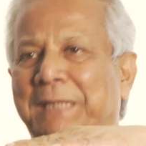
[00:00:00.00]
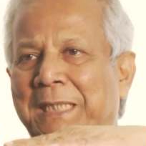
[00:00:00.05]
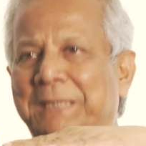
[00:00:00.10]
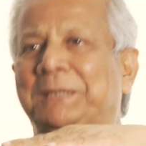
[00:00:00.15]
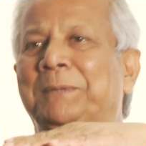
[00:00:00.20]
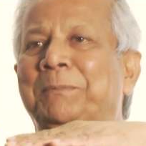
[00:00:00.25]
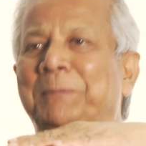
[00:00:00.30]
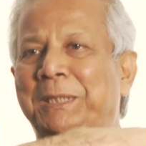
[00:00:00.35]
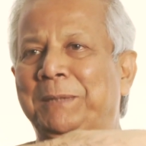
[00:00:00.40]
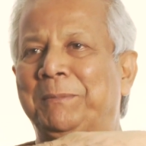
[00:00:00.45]

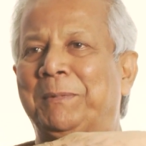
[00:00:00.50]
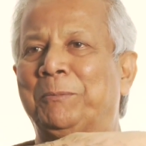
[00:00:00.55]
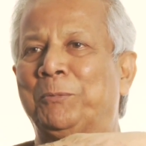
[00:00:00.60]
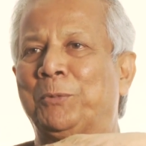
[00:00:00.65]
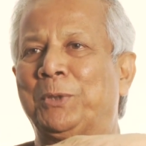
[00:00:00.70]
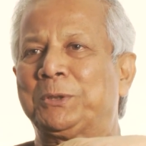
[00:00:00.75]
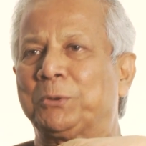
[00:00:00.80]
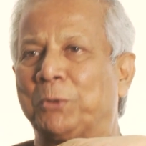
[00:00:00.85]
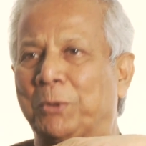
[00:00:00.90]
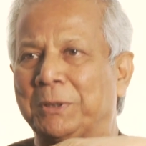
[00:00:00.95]
That's the minimum
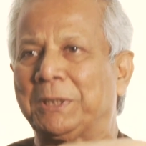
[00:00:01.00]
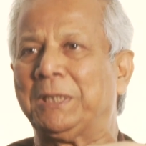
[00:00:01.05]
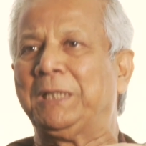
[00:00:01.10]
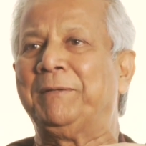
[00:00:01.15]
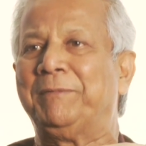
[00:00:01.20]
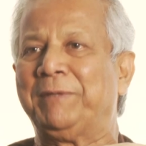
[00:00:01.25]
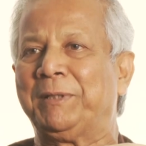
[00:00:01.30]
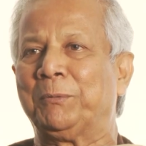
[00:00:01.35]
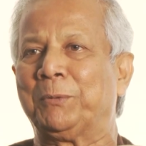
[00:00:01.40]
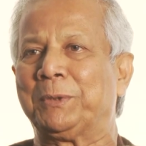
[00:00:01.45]
wage or the
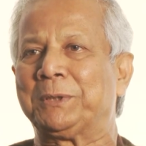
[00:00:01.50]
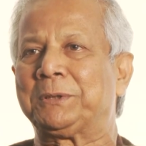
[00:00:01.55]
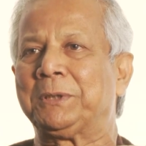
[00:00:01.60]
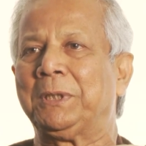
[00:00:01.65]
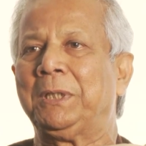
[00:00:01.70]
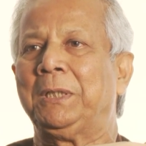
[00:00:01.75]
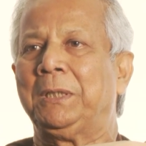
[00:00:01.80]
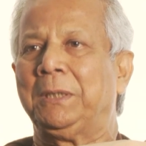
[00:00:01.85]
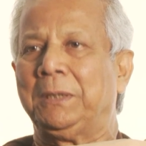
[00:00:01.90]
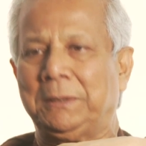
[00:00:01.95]
living wage.
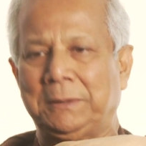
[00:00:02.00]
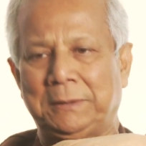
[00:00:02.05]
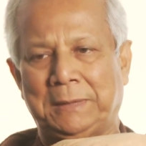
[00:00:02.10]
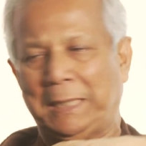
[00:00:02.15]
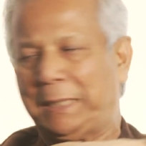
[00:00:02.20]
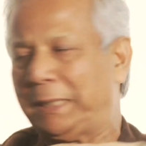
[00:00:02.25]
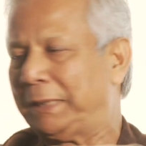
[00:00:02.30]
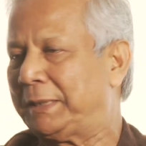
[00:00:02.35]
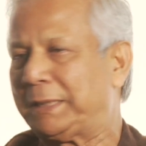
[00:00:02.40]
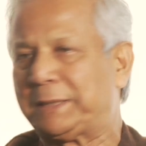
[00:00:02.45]

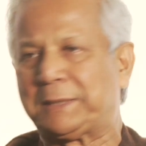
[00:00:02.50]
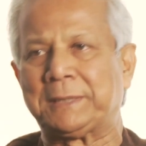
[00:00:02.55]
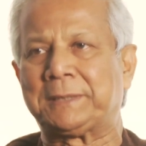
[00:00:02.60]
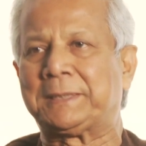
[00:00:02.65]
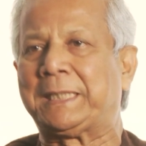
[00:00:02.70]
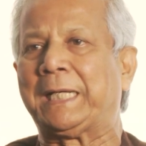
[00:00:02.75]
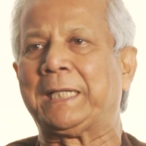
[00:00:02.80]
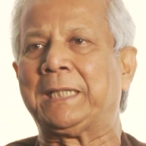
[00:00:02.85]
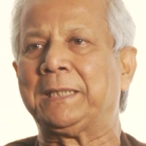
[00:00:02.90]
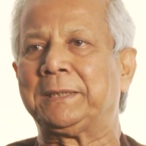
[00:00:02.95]
This
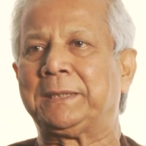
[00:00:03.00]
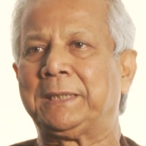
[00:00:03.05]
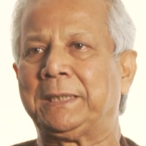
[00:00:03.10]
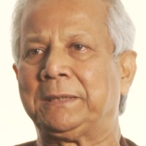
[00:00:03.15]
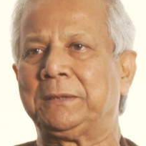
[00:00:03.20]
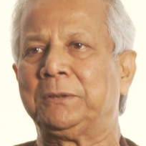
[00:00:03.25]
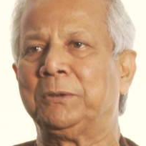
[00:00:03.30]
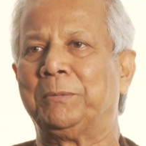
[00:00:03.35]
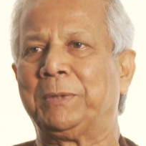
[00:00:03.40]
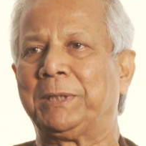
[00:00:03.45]
is
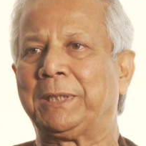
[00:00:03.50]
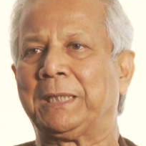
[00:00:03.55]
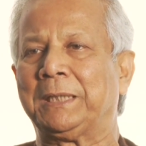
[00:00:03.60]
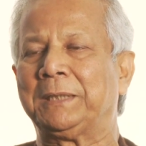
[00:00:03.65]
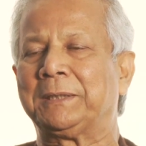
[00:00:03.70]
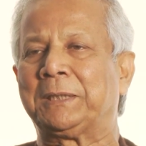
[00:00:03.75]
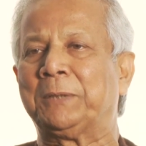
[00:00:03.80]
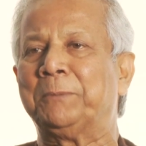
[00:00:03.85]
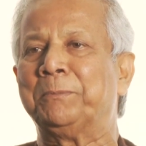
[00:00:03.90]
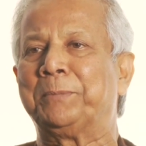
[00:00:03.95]
guaranteed. Nobody
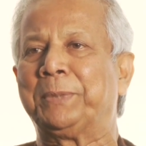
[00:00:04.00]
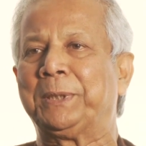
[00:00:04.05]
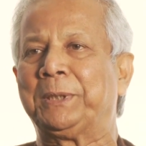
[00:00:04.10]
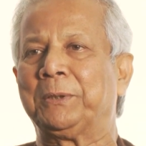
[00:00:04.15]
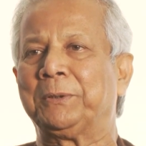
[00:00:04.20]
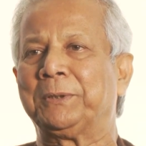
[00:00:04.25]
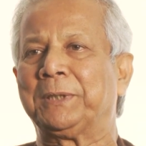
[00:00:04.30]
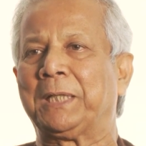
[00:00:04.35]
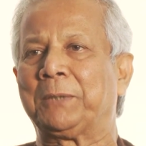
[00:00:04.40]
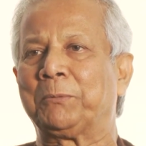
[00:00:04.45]
can
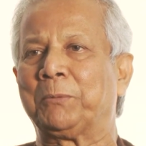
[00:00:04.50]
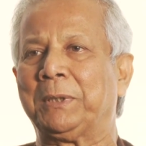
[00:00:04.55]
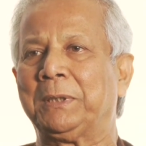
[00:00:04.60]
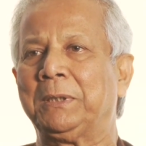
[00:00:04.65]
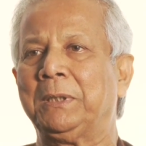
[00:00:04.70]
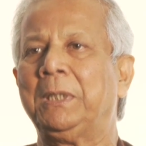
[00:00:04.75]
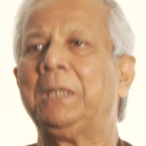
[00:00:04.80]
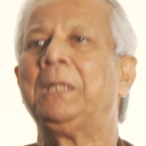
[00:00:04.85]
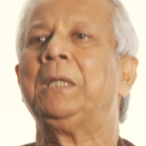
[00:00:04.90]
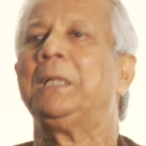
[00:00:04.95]
compete on that one.
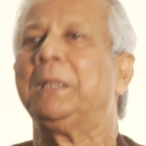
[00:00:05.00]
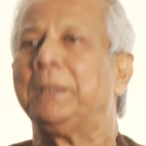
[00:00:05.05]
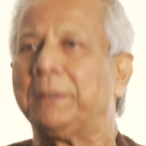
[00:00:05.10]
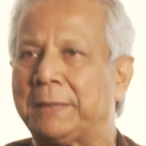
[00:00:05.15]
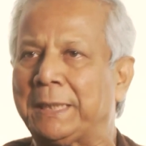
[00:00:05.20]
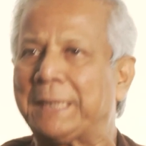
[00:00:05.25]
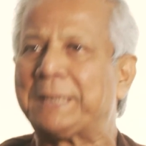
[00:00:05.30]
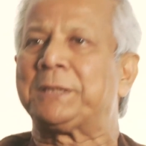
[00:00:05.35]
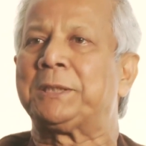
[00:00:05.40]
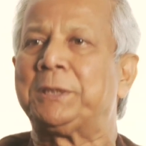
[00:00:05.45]

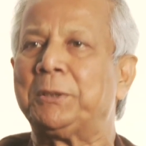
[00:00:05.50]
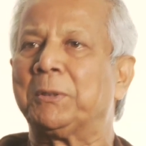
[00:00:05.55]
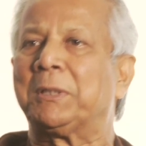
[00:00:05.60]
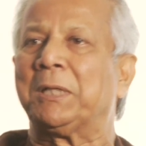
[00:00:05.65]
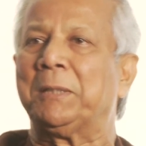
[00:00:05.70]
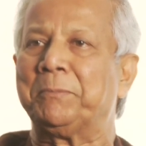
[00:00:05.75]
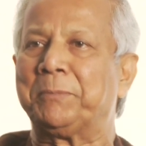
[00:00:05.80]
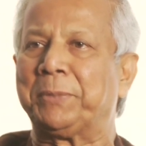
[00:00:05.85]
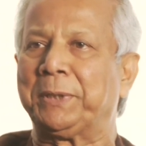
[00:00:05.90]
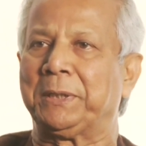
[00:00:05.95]
The rest you
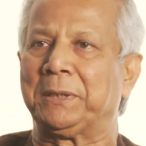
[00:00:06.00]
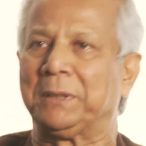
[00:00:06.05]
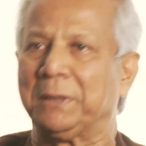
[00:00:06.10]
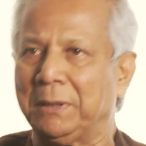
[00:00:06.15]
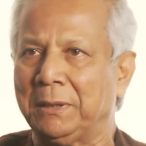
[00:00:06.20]
compete.